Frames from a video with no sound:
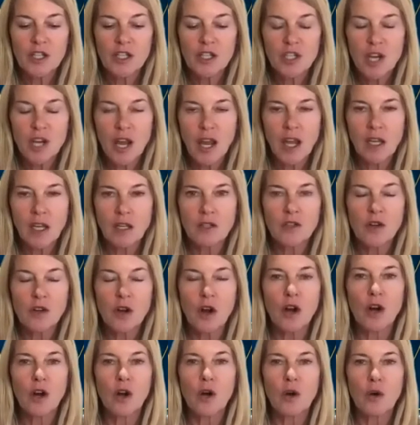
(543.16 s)
change
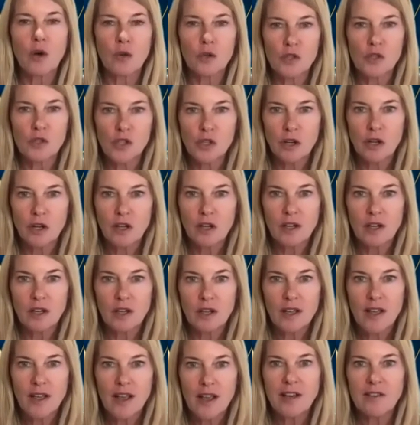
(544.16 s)
our culture.
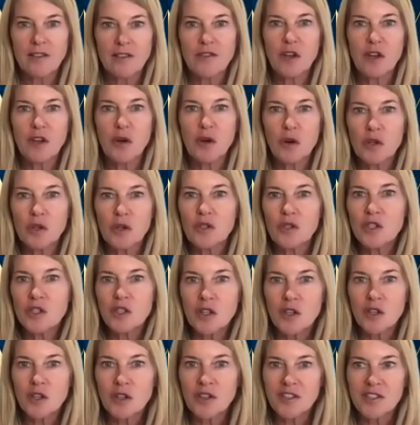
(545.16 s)
And if the
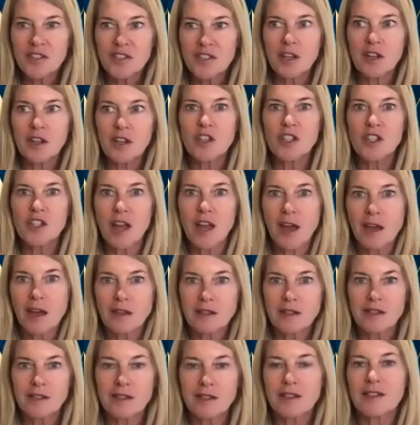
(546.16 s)
culture
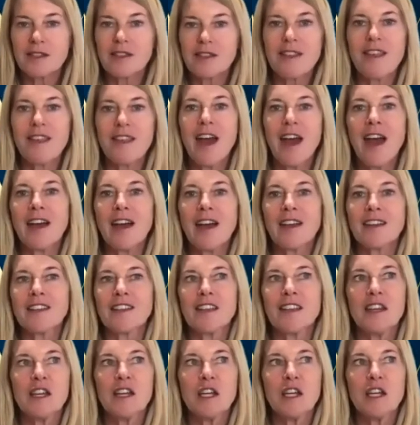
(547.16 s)
suggests that
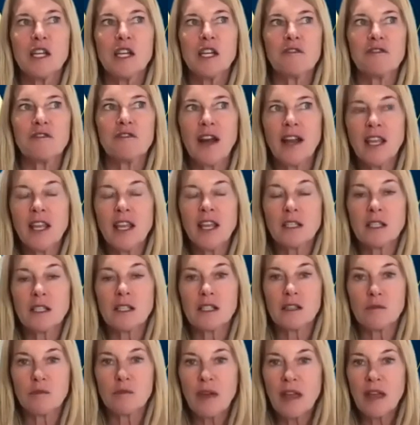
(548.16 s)
finance
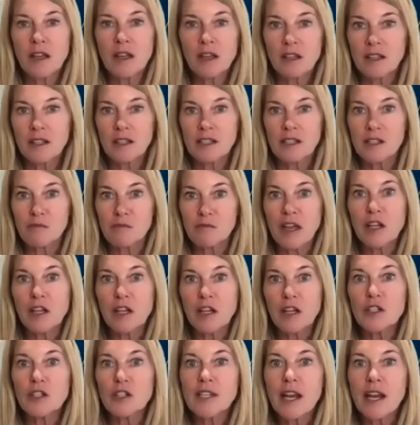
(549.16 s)
is
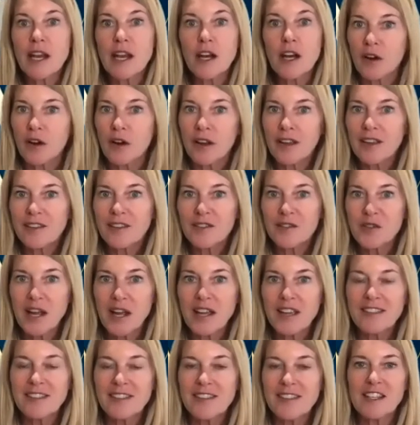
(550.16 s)
male territory,
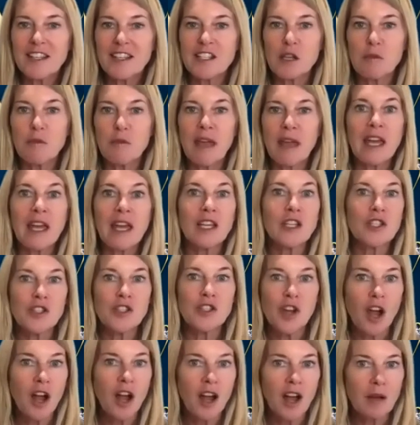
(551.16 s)
right? That it's a man's
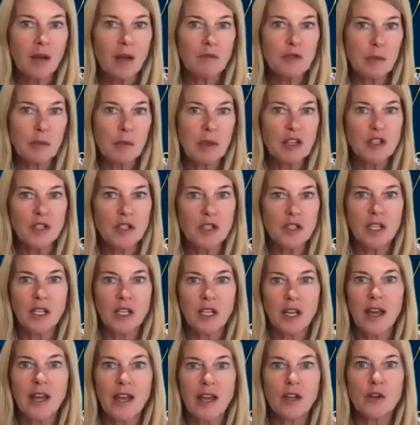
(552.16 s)
job, especially
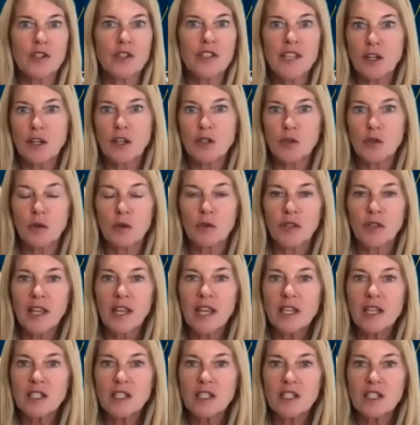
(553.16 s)
in a heterosexual
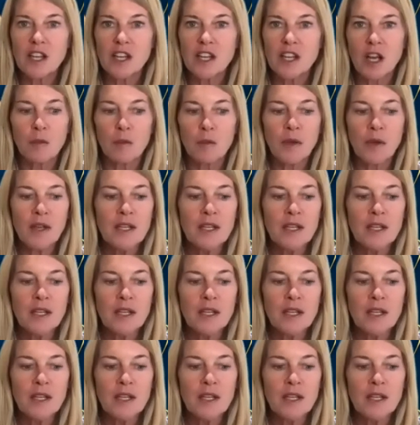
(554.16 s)
relationship,